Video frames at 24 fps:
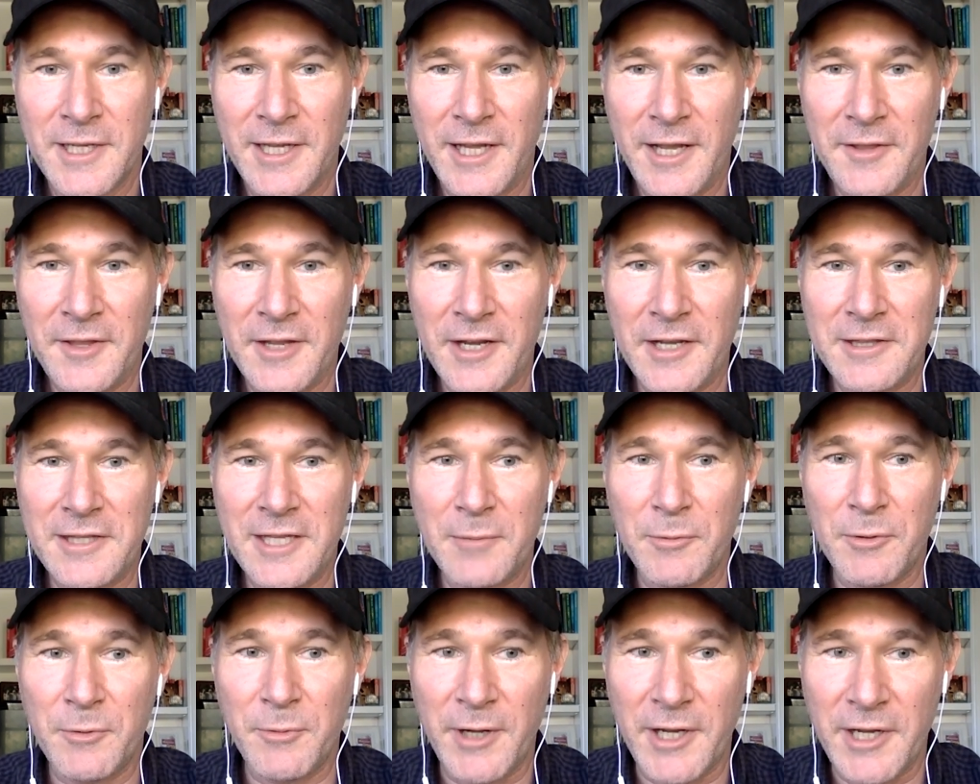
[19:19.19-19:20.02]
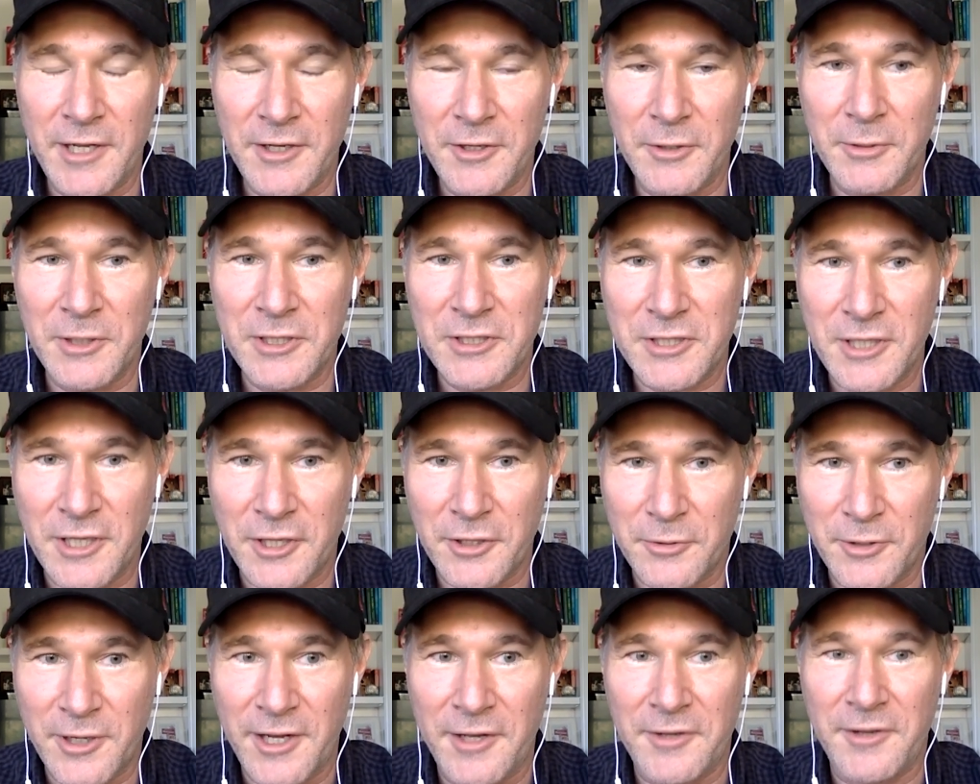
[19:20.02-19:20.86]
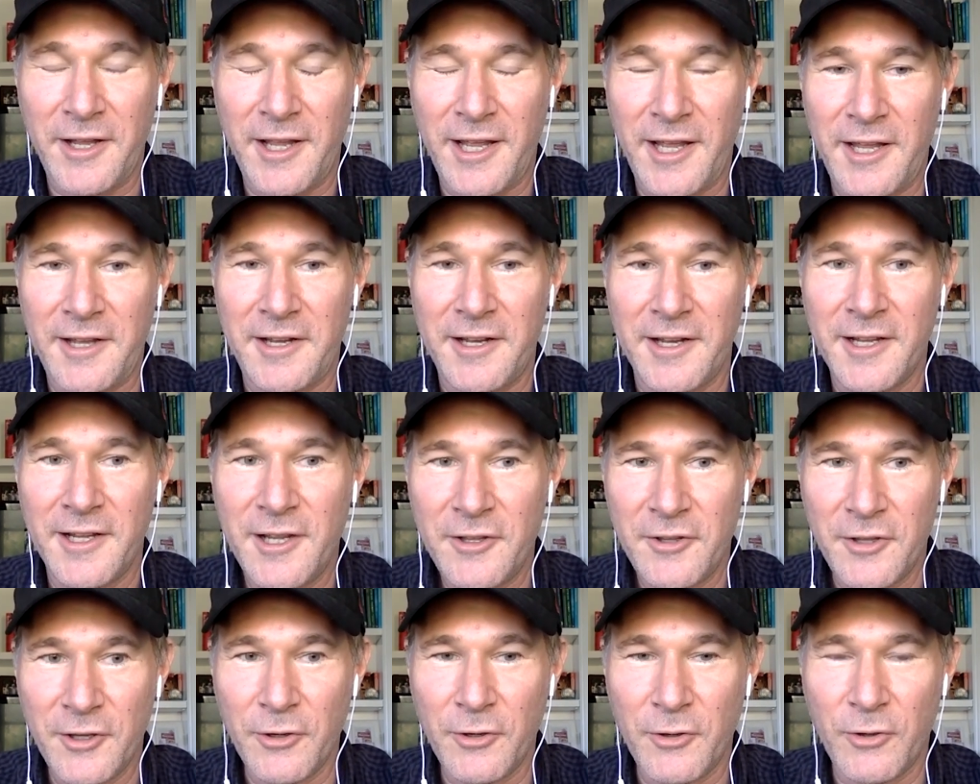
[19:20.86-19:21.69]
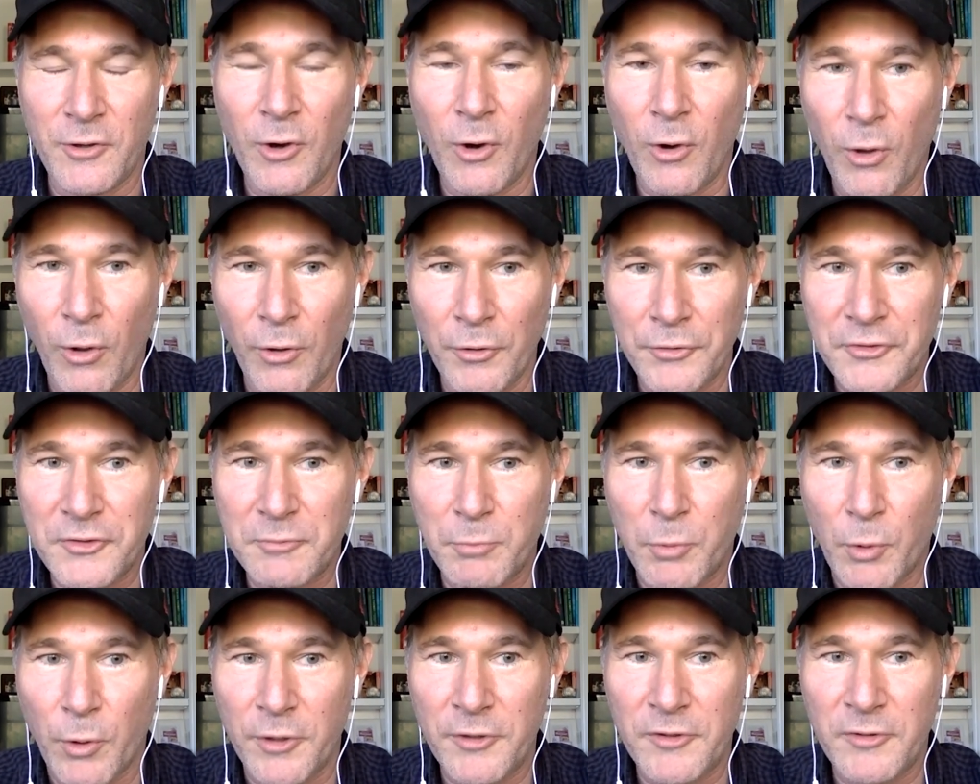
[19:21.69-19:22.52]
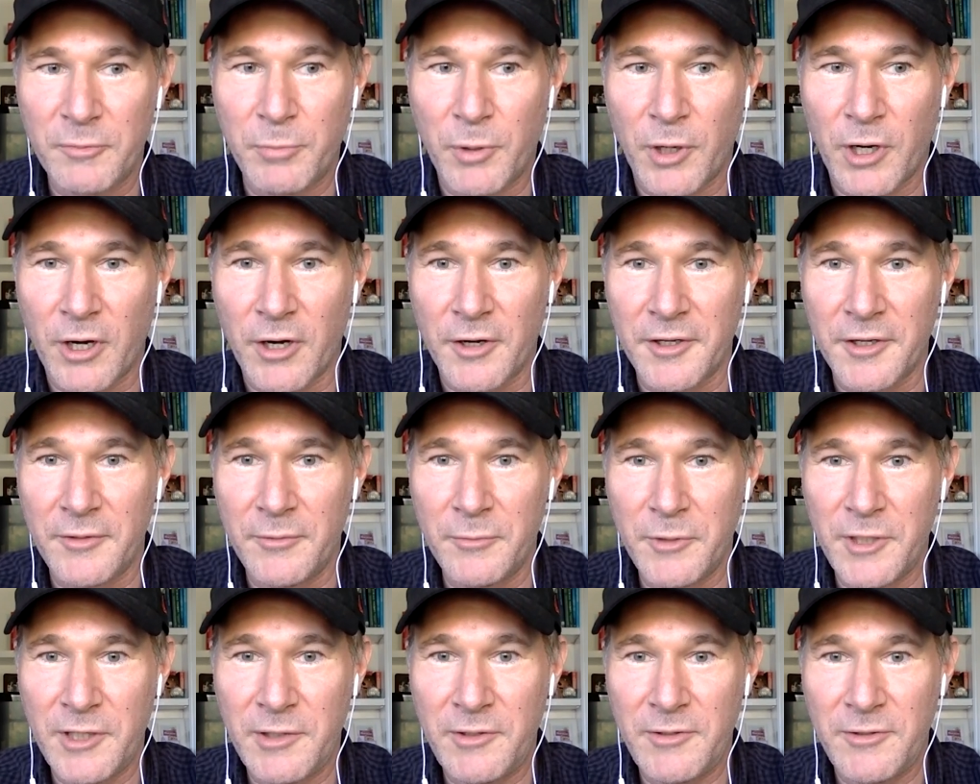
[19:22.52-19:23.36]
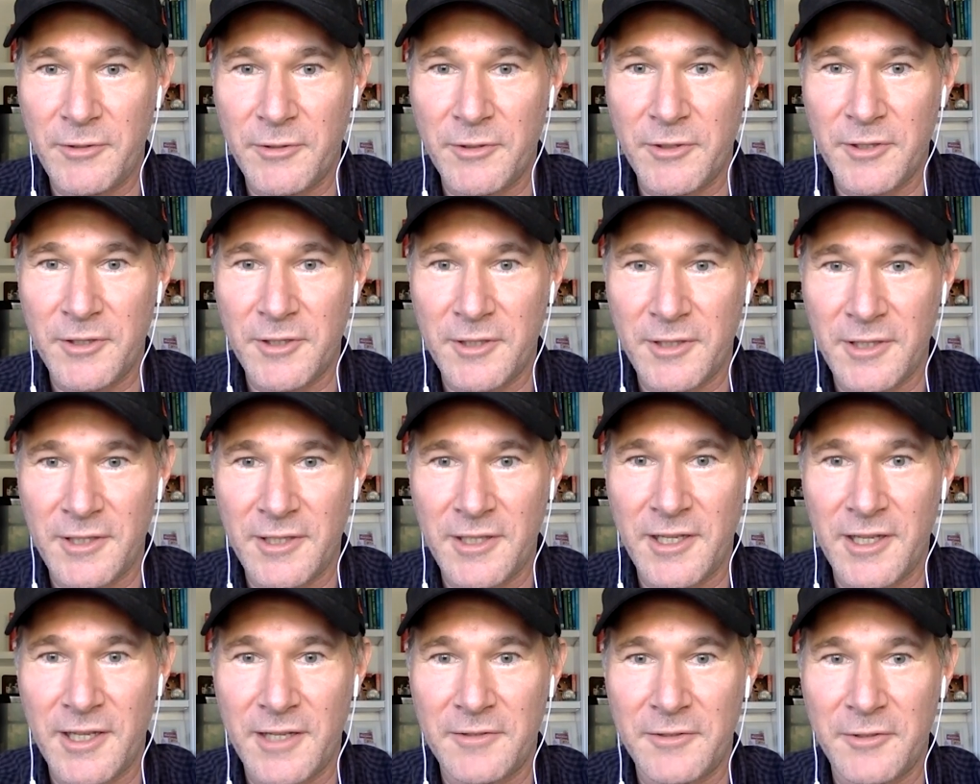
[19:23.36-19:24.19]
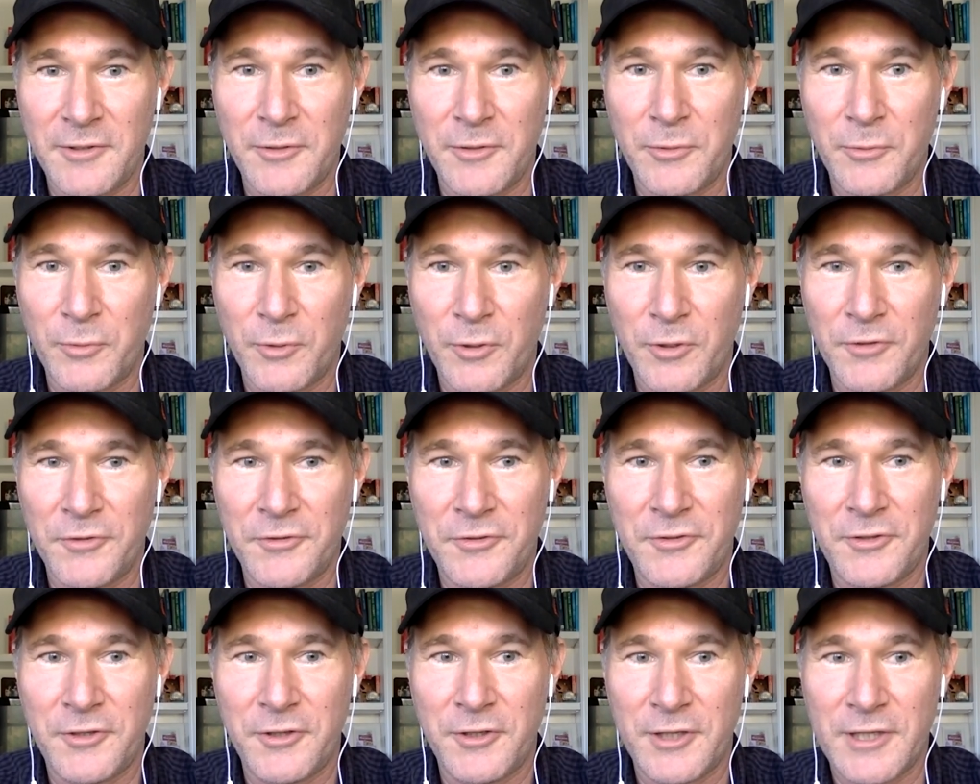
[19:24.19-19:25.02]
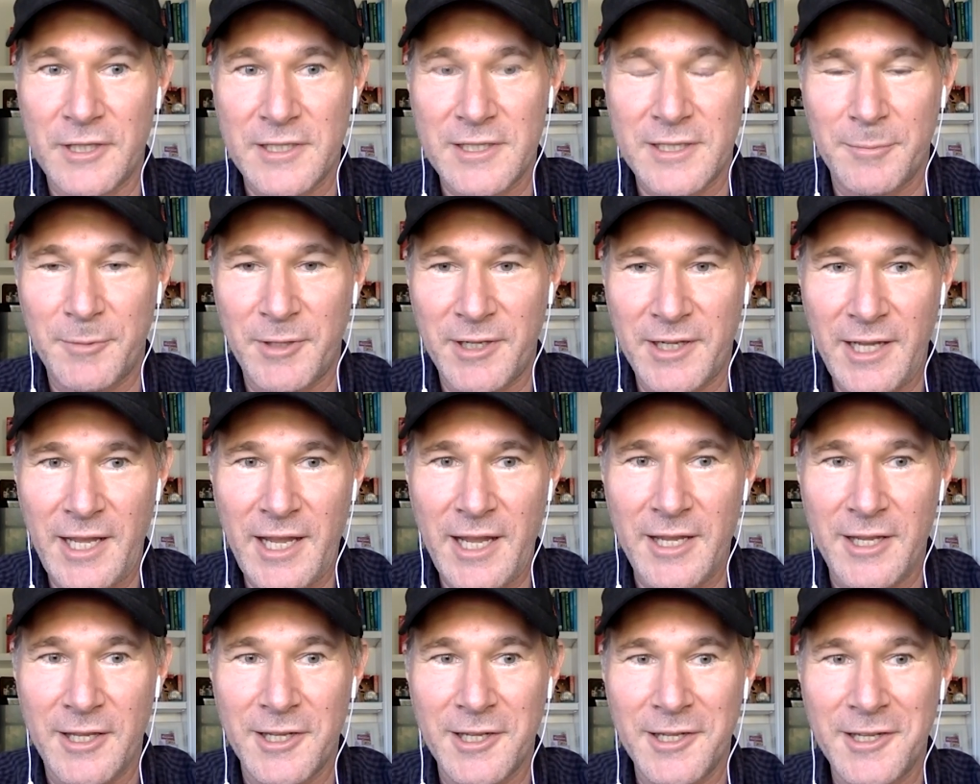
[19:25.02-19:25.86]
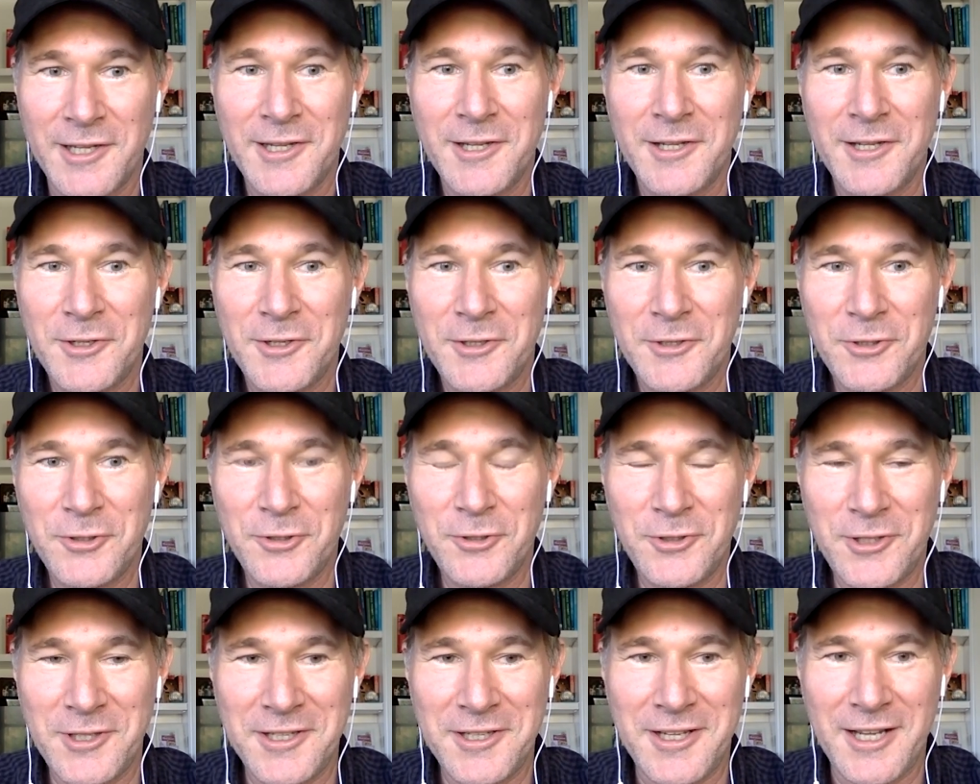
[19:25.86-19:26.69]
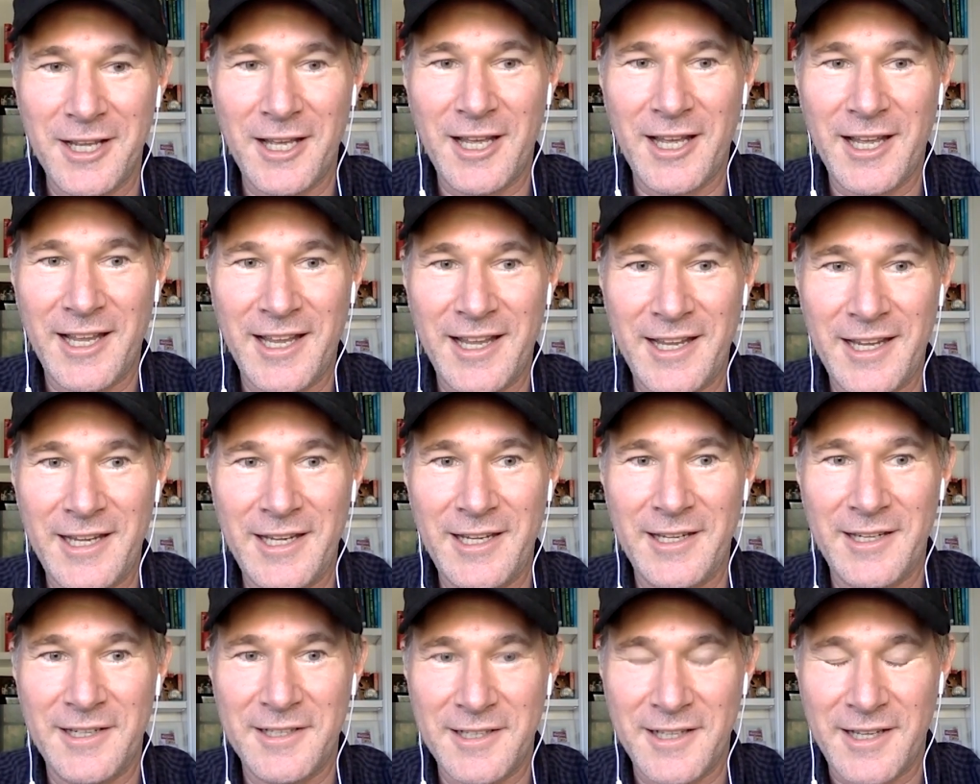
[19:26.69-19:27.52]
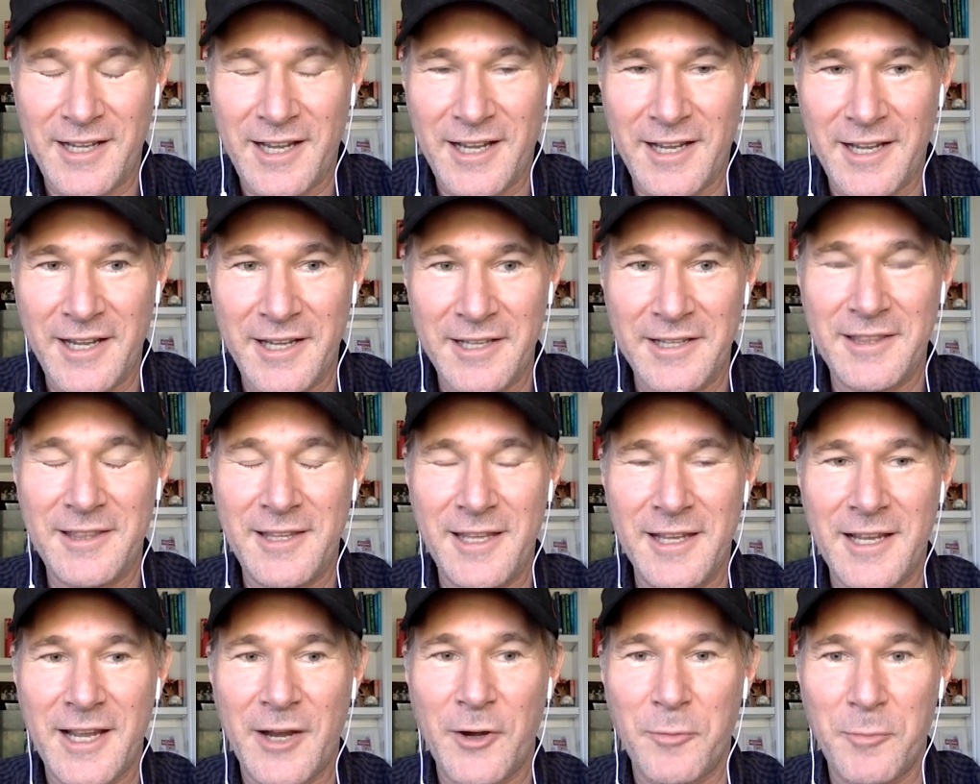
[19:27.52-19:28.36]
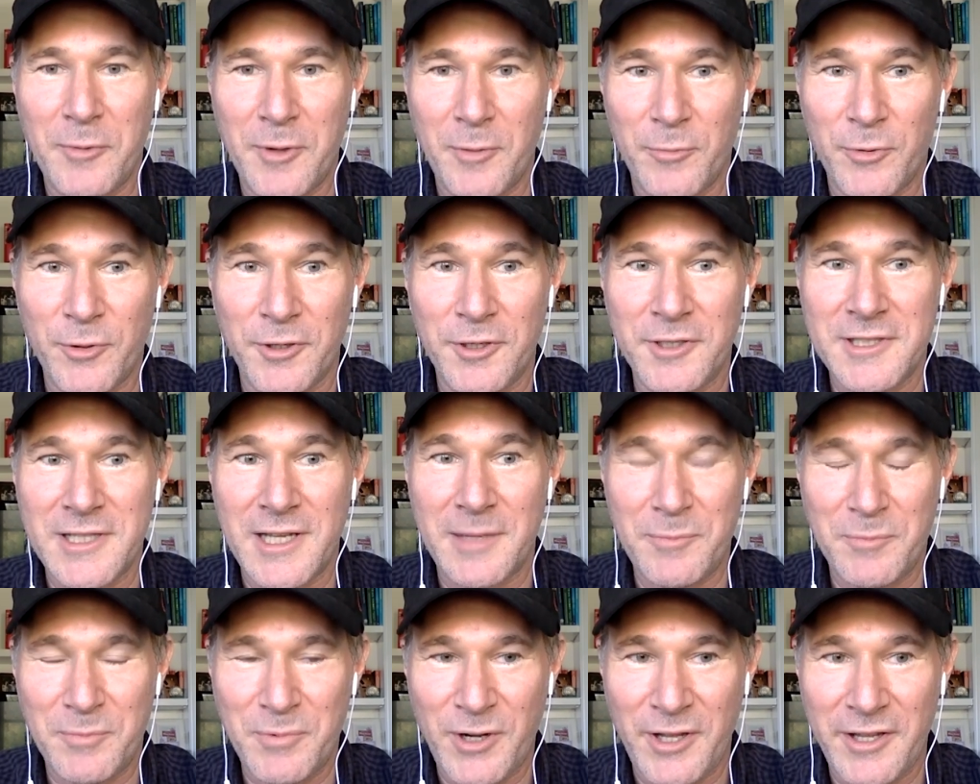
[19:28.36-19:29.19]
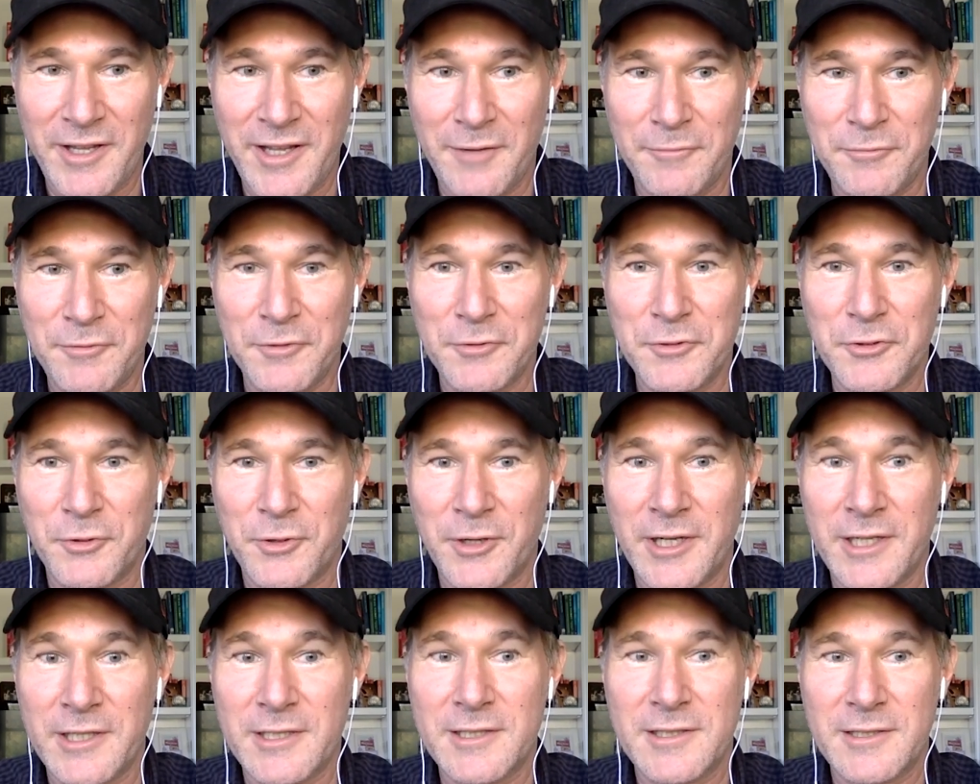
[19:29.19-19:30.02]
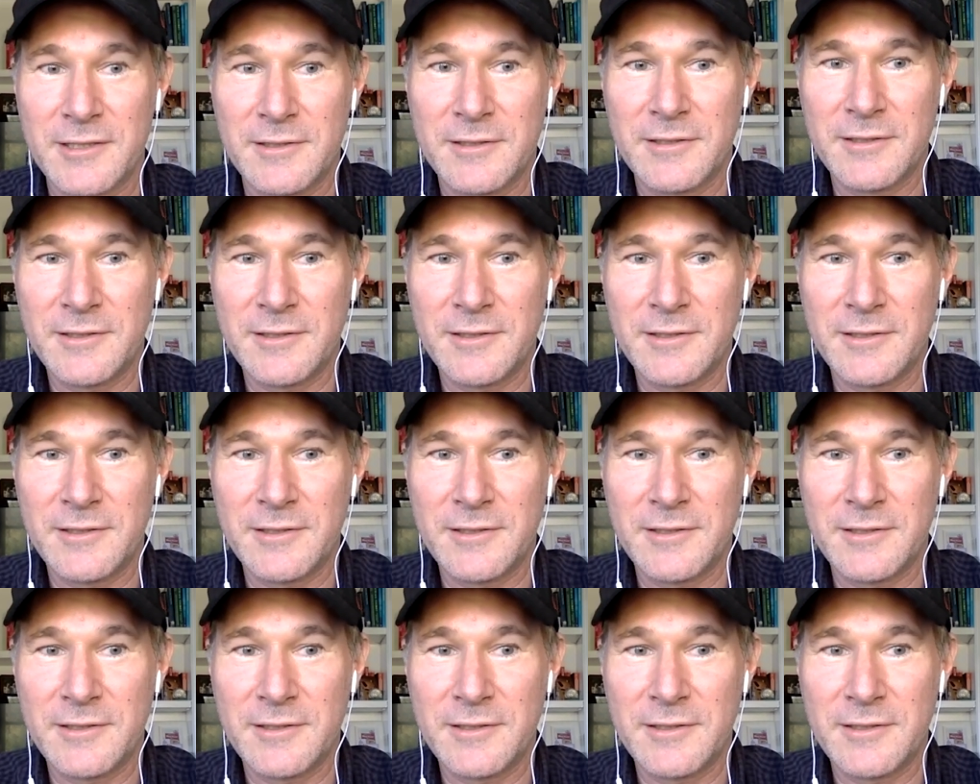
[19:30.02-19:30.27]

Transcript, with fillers: And then I think we ran into each other at at the Goal Sports Bar, didn't we? During oh, the, wow. uh, during the World Series, I'm like, hey, you're the guy. I think I remember because I probably had a few drinks.